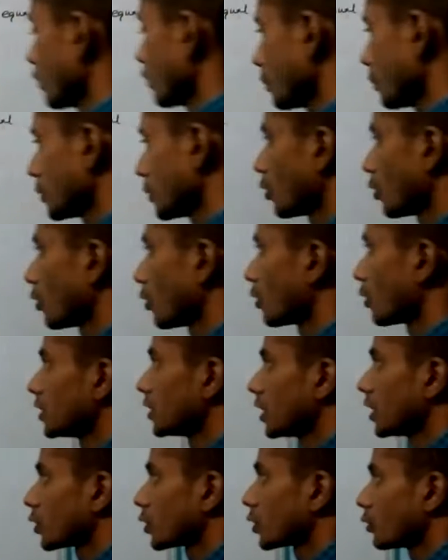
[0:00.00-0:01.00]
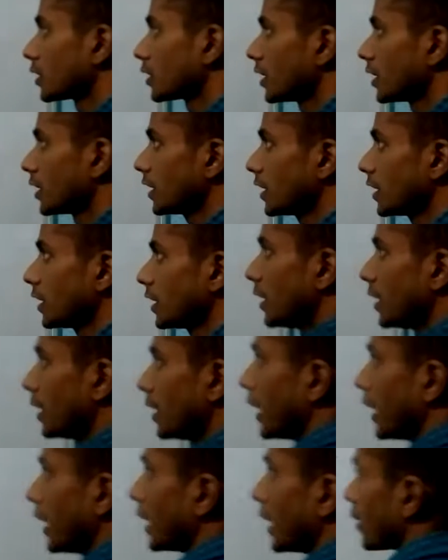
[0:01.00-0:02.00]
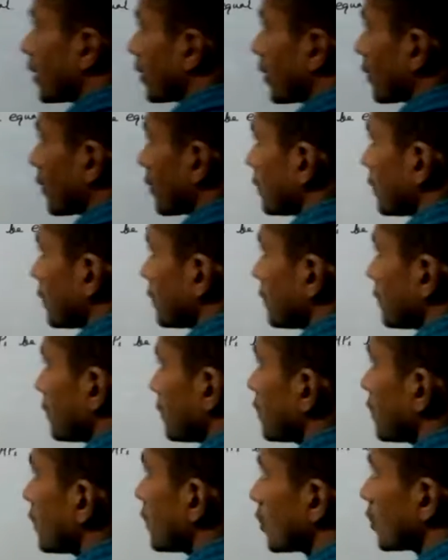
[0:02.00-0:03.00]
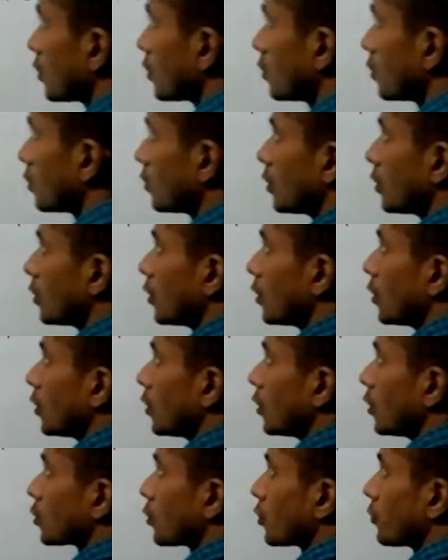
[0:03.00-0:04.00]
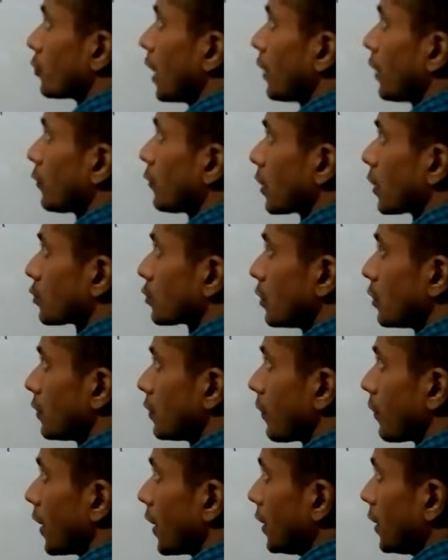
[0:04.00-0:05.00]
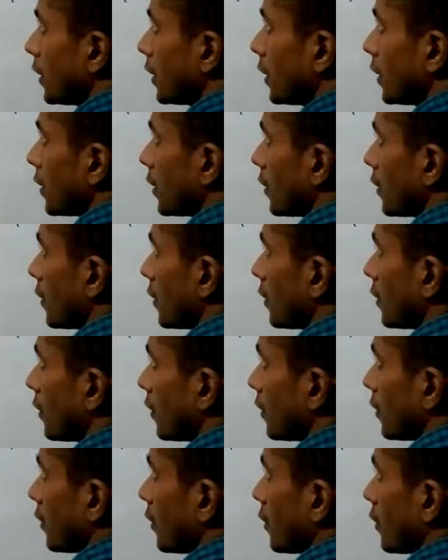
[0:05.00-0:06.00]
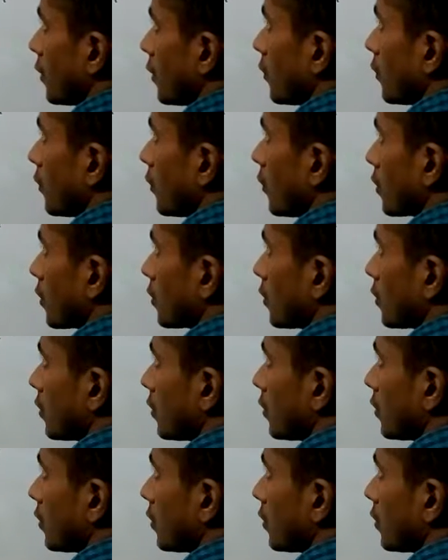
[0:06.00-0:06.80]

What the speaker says: be the only equal thing? N, no? So we have to actually find what?